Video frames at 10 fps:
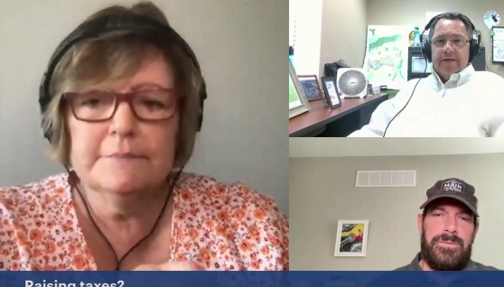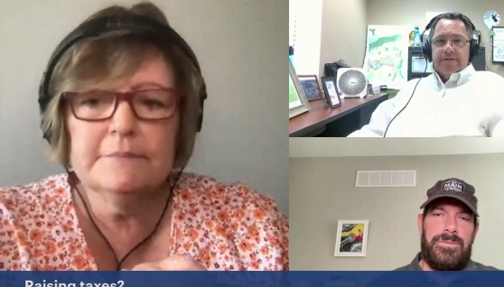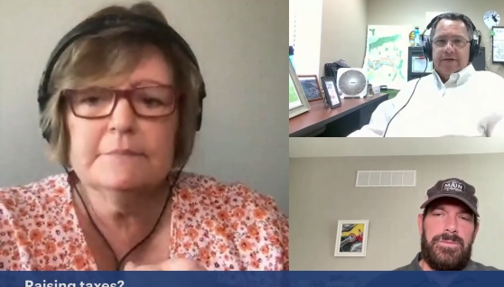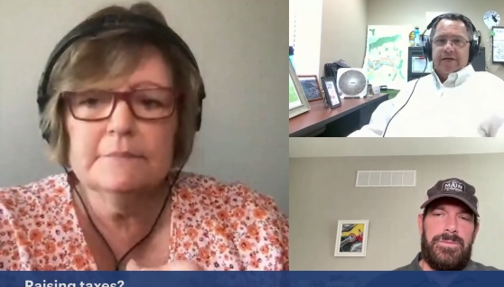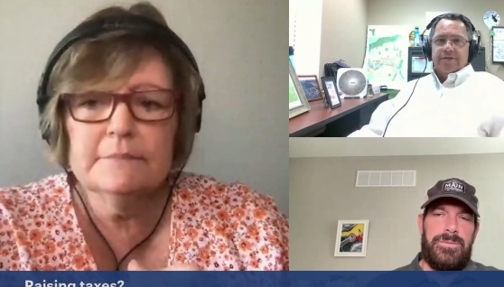
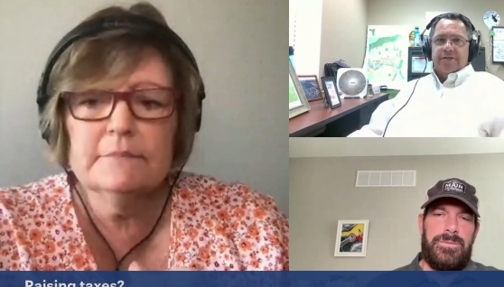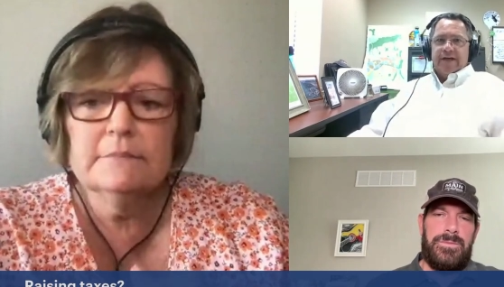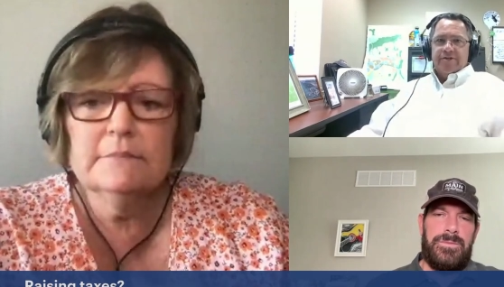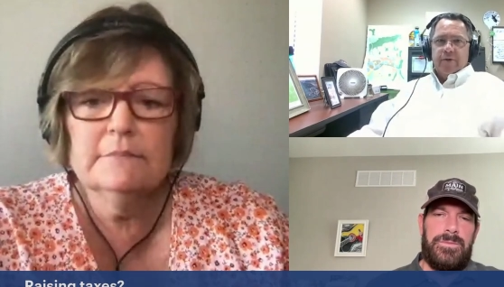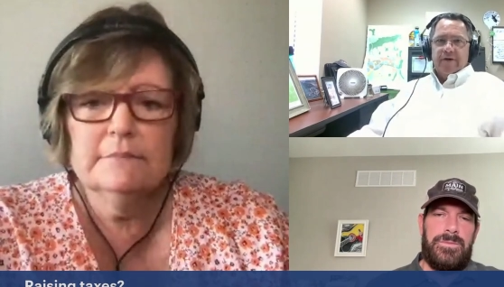Speaker 1: Sales
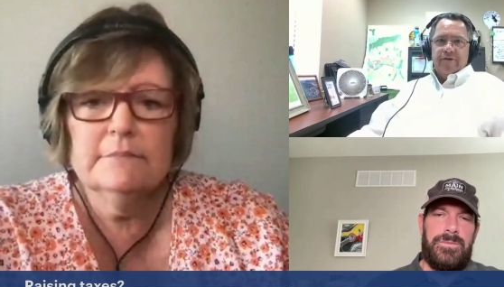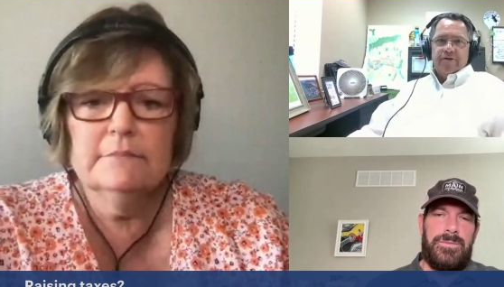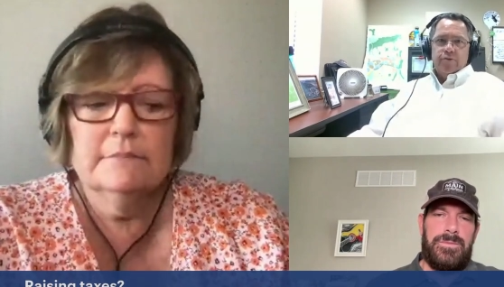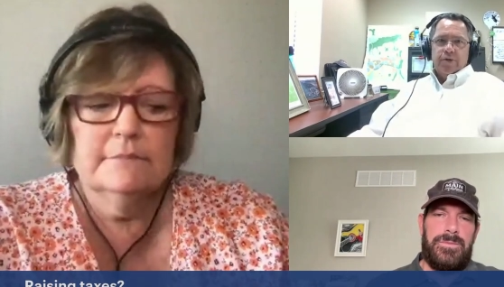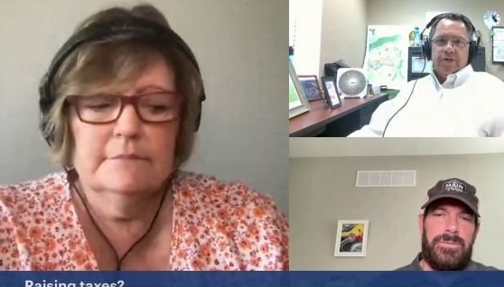tax
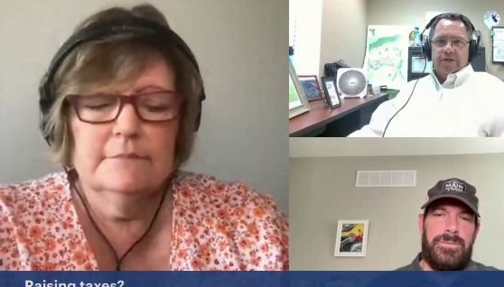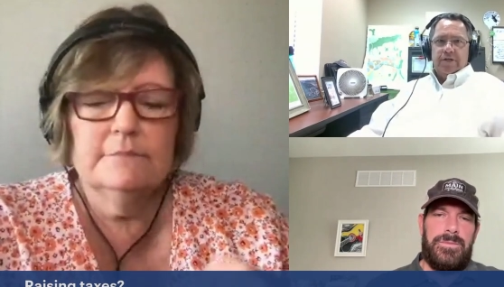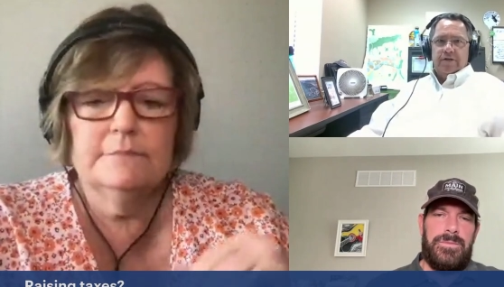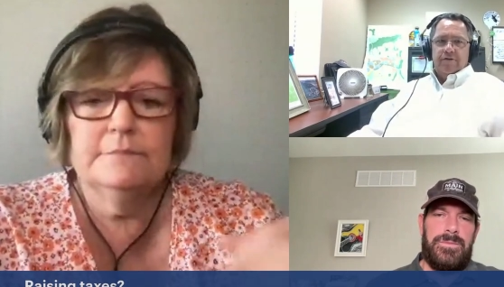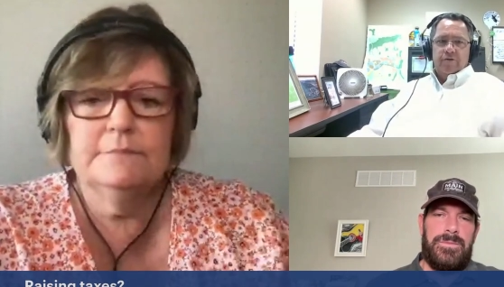revenues will
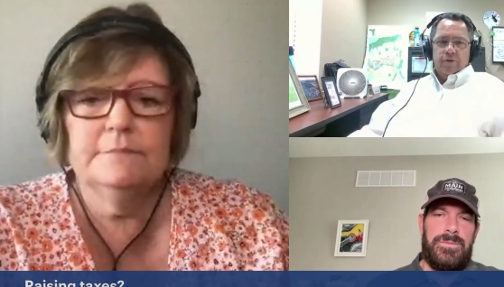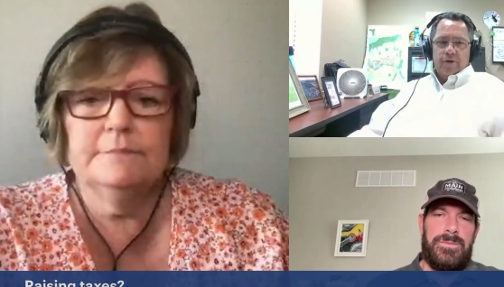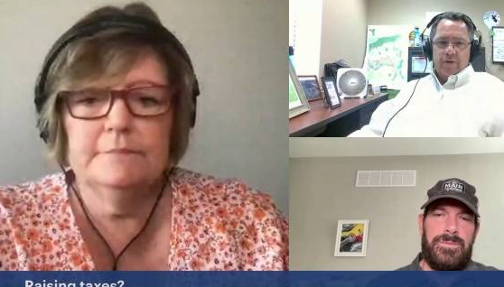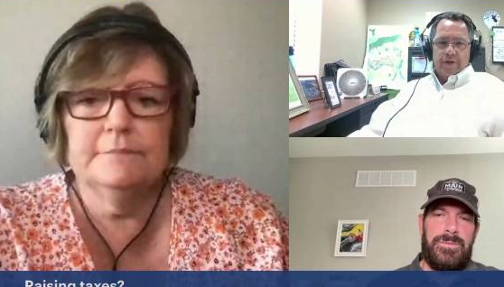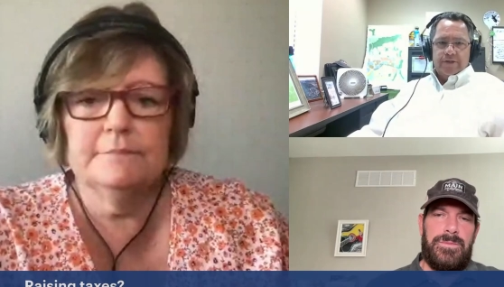continue to
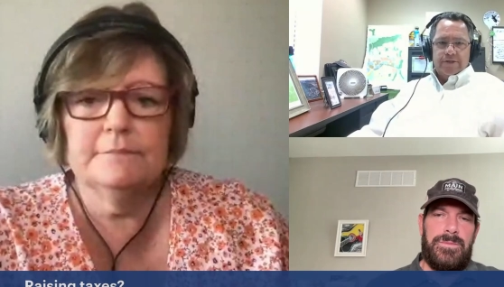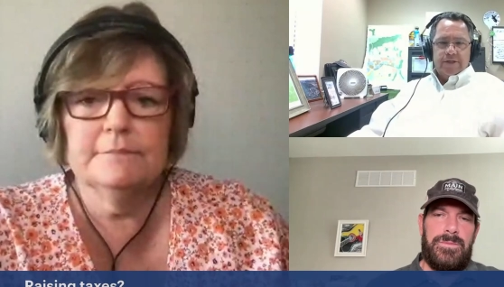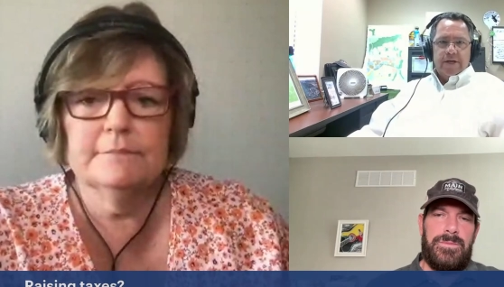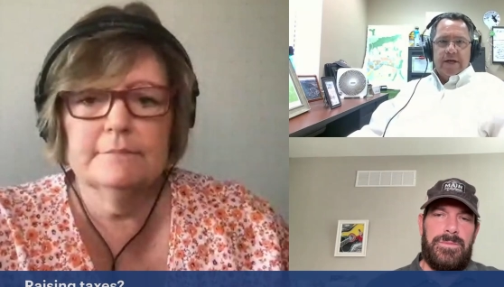increase.